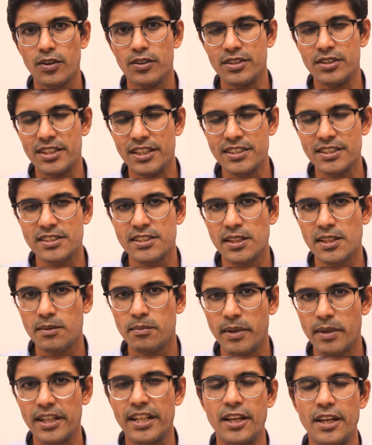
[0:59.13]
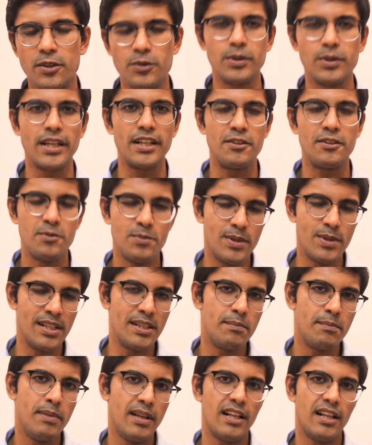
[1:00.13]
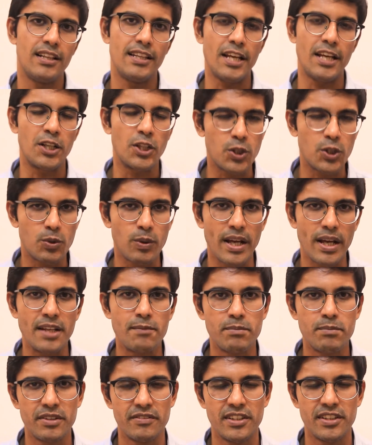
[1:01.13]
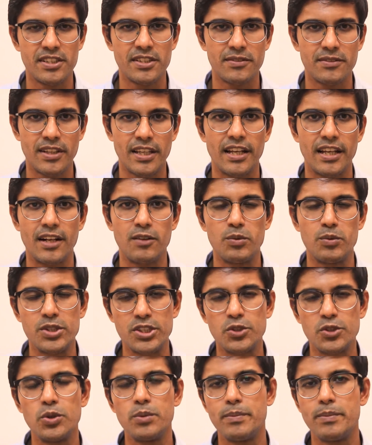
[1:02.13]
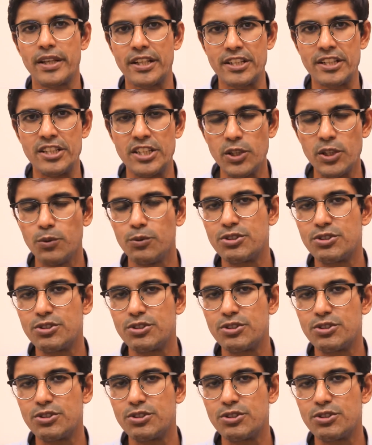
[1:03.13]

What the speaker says: digital media, you can really build a great preventive care, which could be a new